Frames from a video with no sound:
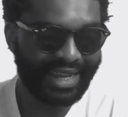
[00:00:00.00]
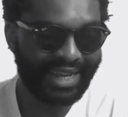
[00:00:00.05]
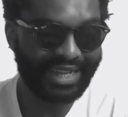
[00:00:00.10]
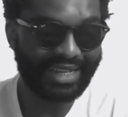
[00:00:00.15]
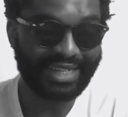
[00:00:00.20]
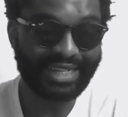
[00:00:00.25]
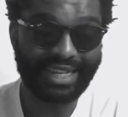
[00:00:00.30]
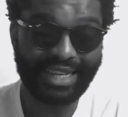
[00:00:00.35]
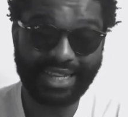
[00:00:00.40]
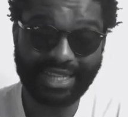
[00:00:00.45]

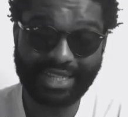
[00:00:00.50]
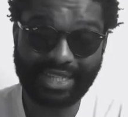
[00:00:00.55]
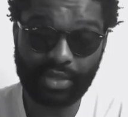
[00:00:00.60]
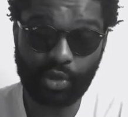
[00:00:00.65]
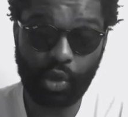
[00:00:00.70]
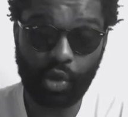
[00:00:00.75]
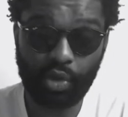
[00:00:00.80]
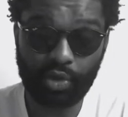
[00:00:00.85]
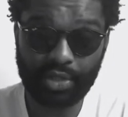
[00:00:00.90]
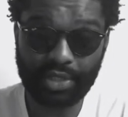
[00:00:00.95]
in this
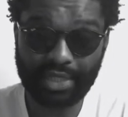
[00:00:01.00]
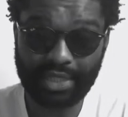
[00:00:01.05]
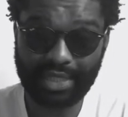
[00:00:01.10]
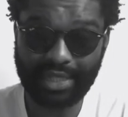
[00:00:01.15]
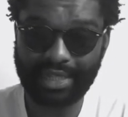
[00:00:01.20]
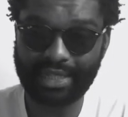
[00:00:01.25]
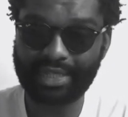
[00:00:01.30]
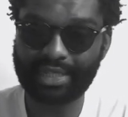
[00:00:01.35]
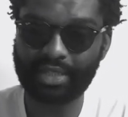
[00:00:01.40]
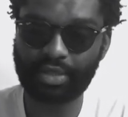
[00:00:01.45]

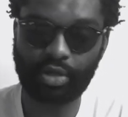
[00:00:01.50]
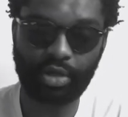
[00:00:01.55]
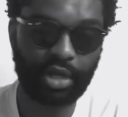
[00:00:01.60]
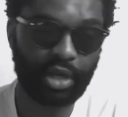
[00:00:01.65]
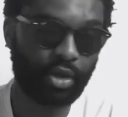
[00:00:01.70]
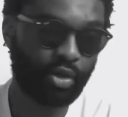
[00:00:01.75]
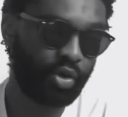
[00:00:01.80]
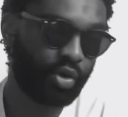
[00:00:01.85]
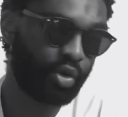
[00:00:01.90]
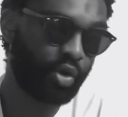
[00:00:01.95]
continent is going
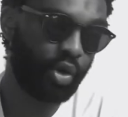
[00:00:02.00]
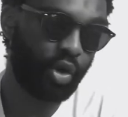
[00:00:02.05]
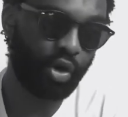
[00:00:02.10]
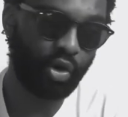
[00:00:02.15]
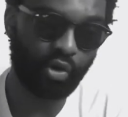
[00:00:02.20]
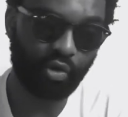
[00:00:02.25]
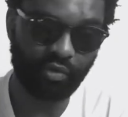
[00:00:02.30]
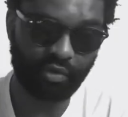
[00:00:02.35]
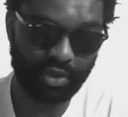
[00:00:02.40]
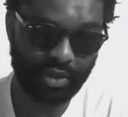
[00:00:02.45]
to go
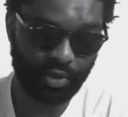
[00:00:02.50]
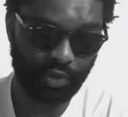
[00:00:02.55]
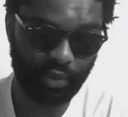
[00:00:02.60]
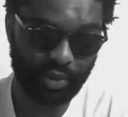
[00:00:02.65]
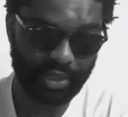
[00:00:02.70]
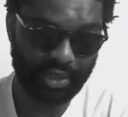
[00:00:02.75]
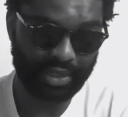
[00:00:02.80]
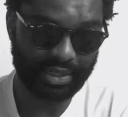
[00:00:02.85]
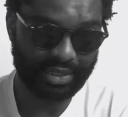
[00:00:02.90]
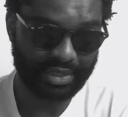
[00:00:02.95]
all over the
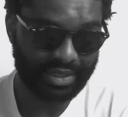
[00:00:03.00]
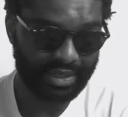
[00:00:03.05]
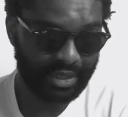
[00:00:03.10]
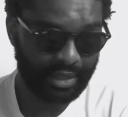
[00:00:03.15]
world.